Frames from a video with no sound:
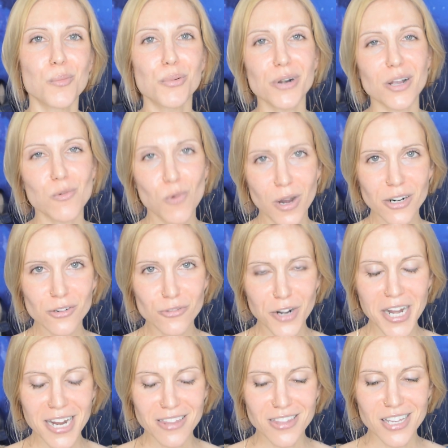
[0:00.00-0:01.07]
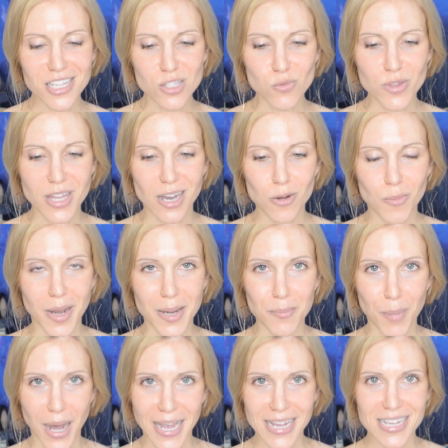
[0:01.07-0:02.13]
but I want to rank this without my
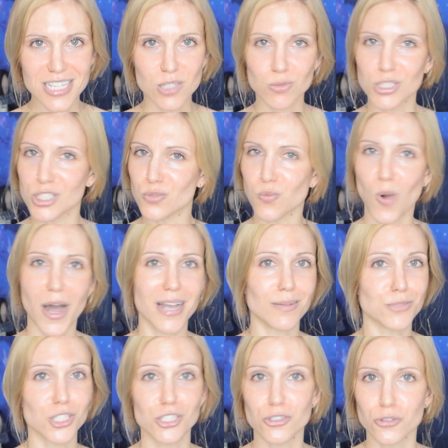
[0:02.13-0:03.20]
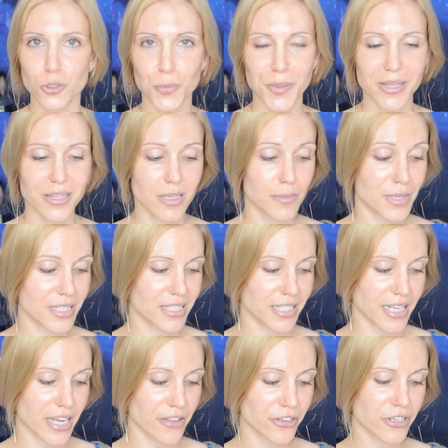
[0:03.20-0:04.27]
bias, which is why I'm just grouping them
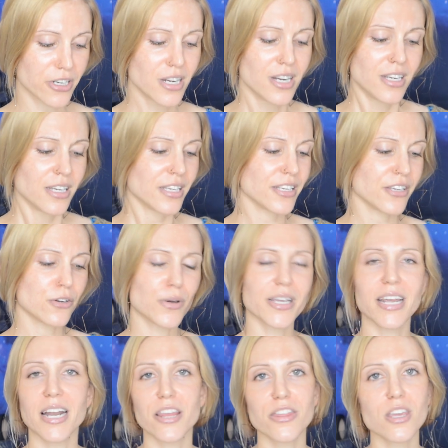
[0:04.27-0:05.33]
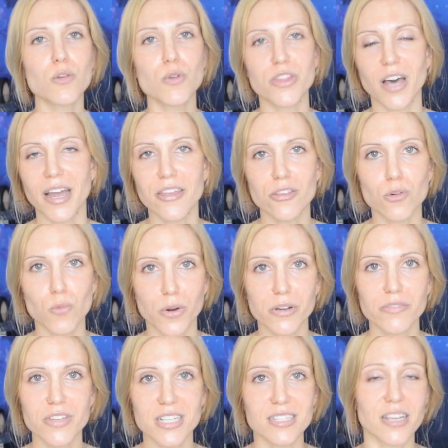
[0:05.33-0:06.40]
together. Uh, you know, again, I think with either one
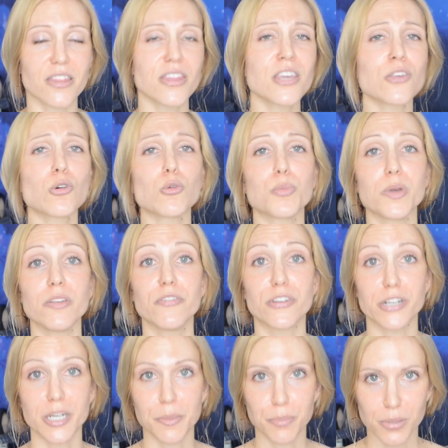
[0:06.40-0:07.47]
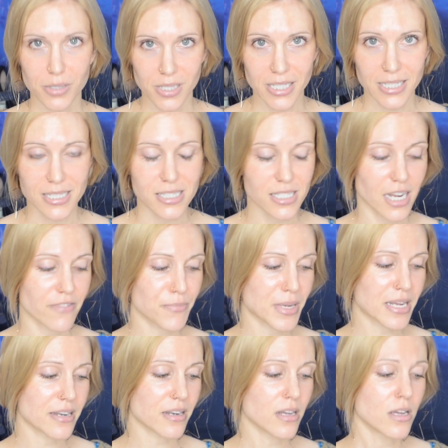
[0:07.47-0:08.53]
of these, I think you'll be very pleased. I've
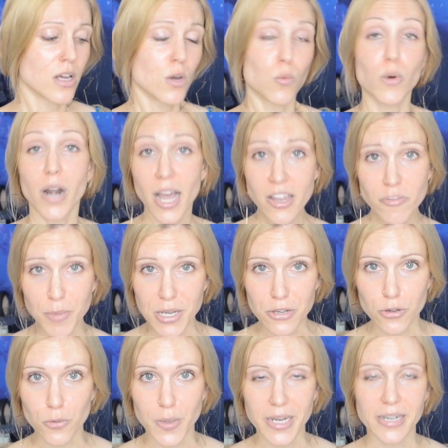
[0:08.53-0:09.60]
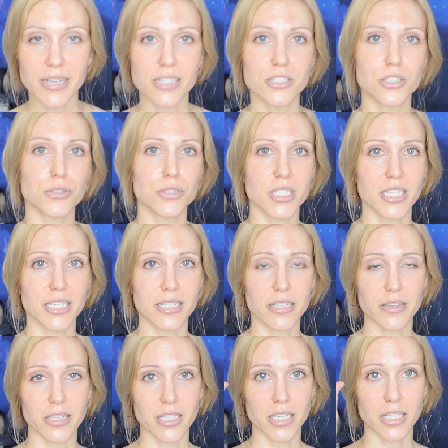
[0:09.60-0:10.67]
been, what I've been doing is
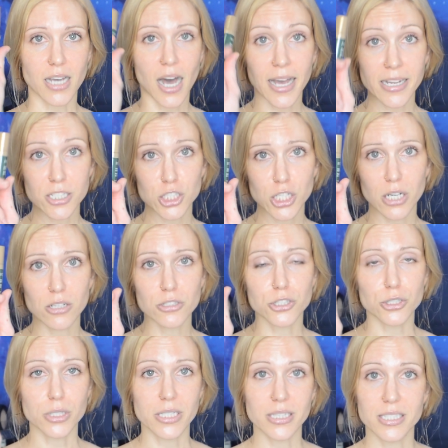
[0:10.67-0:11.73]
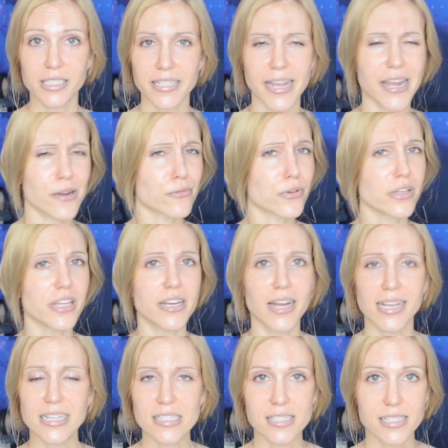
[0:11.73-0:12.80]
using the eye gel during the day, really
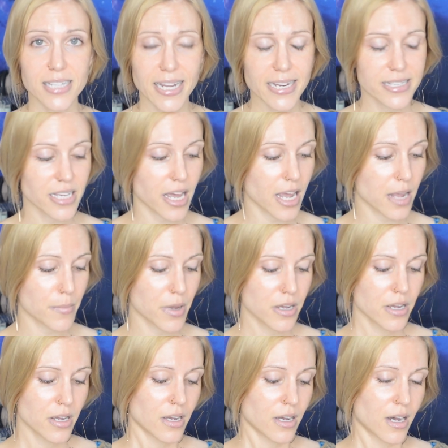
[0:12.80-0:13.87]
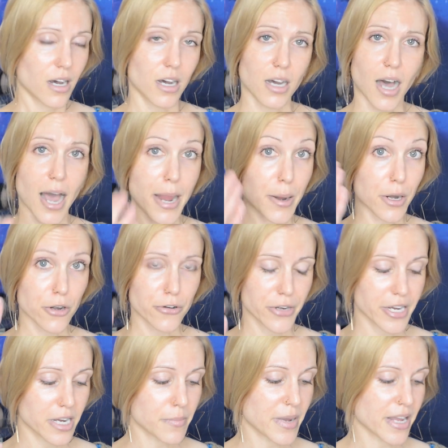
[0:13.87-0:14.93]
nice daytime uh, eye
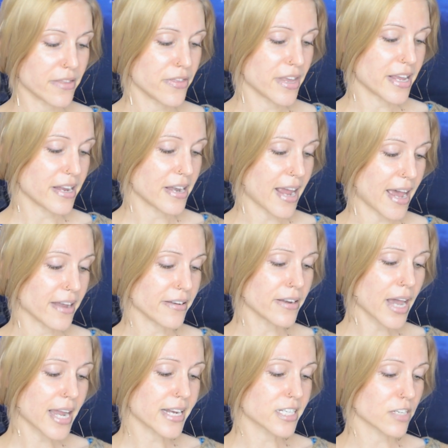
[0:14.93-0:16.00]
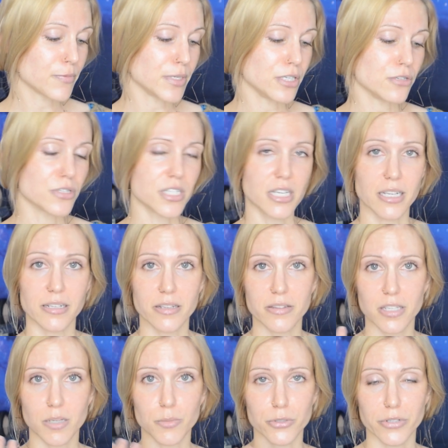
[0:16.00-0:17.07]
cream, and then at night I've been using
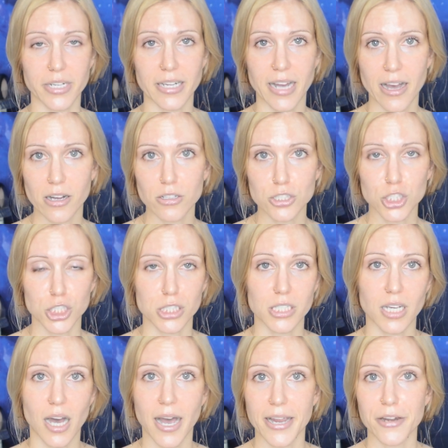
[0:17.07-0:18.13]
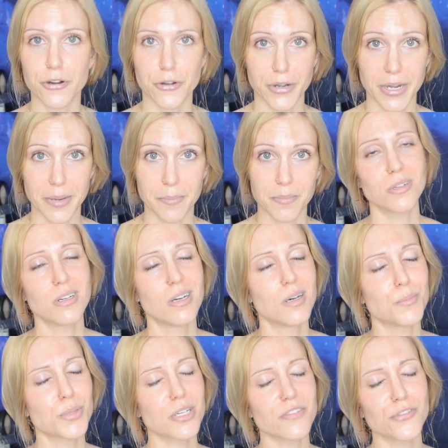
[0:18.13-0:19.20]
the marine algae eye cream.
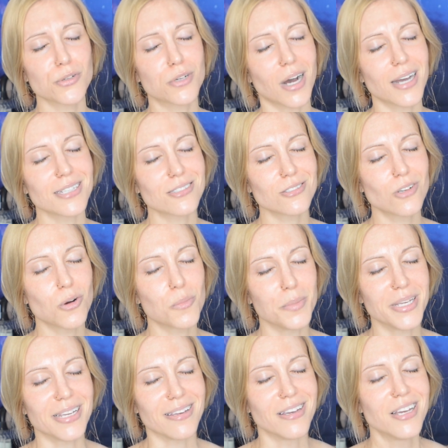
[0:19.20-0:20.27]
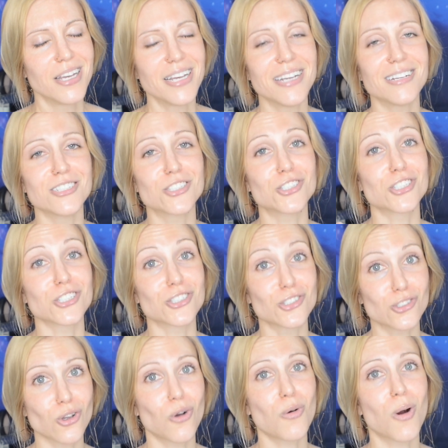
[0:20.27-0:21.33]
But if you guys know me, it is
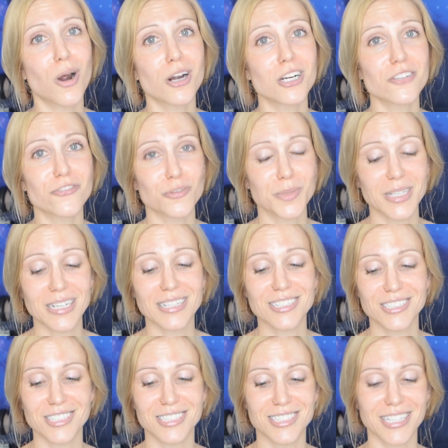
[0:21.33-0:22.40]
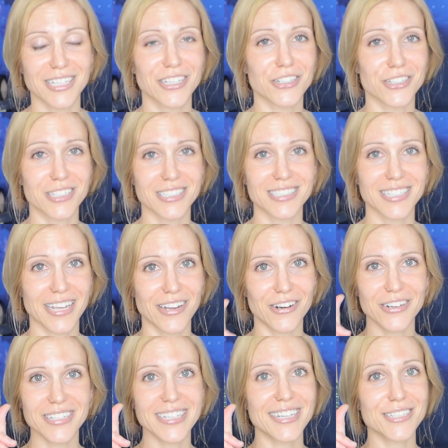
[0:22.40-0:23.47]
just so hard for me to sit here and say,
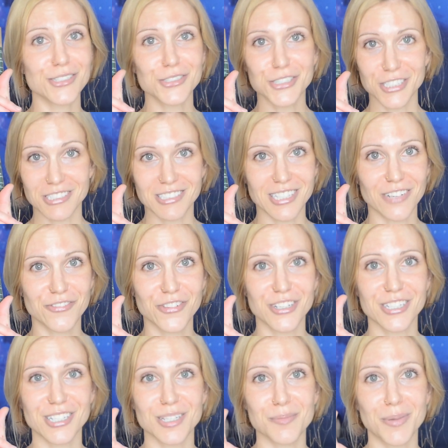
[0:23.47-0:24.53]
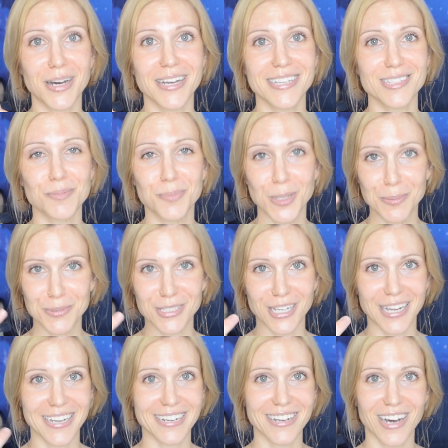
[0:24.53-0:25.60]
oh yeah, you should definitely buy the
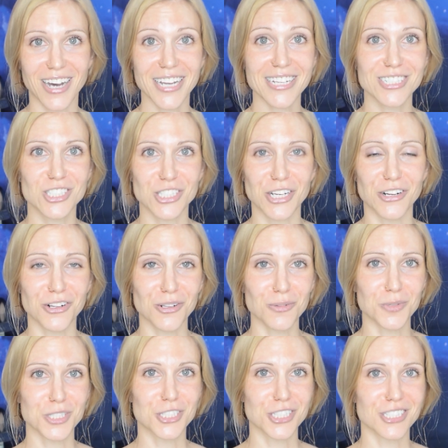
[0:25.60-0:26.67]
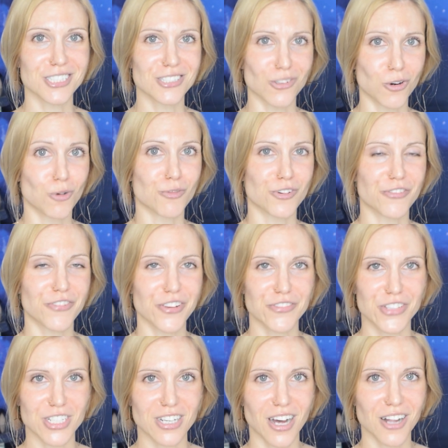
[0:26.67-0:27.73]
peptide eye gel, which is over
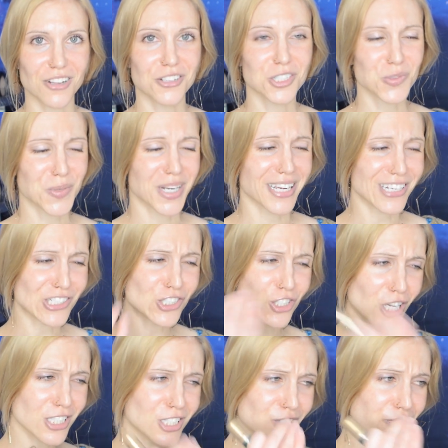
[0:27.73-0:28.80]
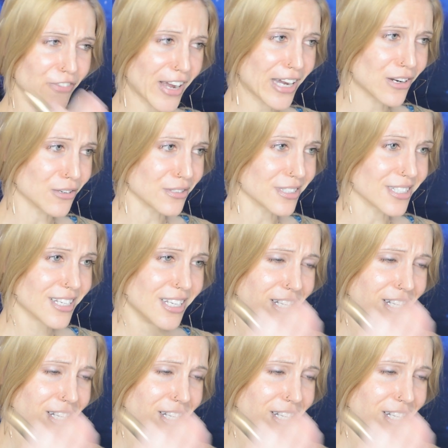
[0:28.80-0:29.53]
$50 when I just found